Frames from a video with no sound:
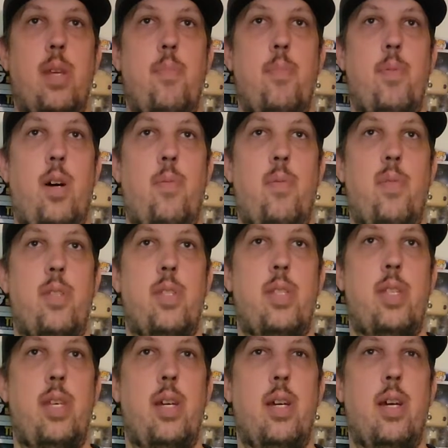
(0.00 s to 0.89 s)
I'm
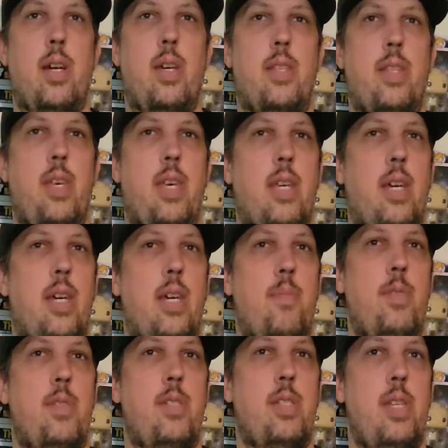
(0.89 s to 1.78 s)
almost there. I think I
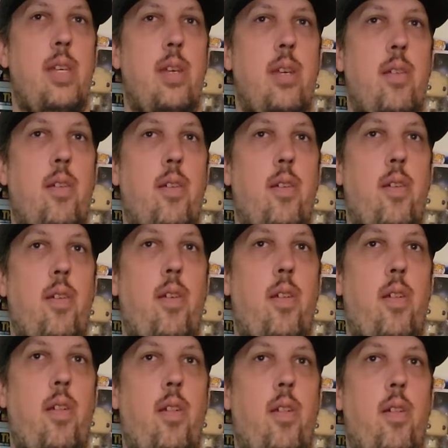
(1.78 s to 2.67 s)
am missing.
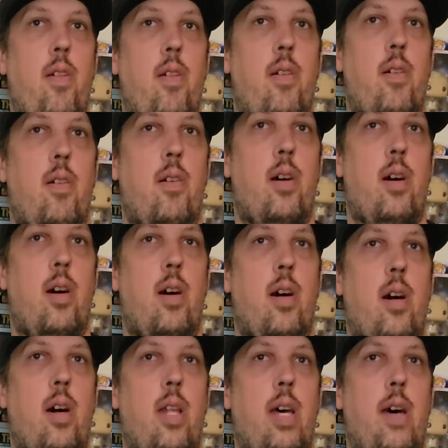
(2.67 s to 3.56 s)

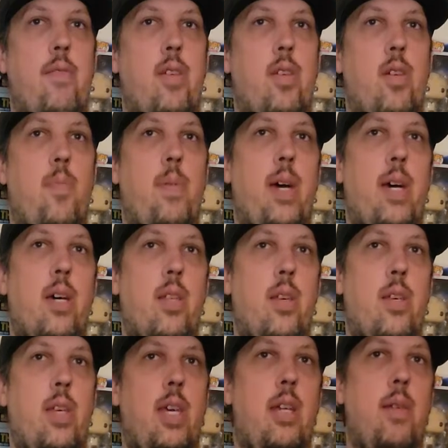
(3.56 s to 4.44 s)
I have to go back
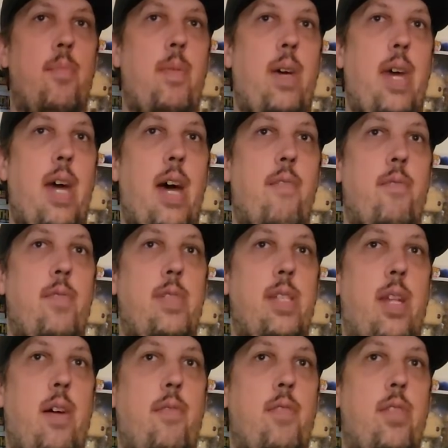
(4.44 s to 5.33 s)
and look at them. I have them
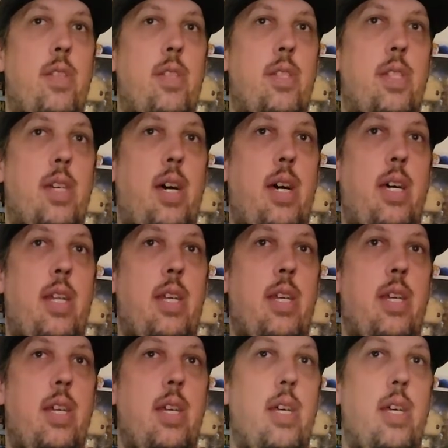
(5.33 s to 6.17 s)
set off to the side.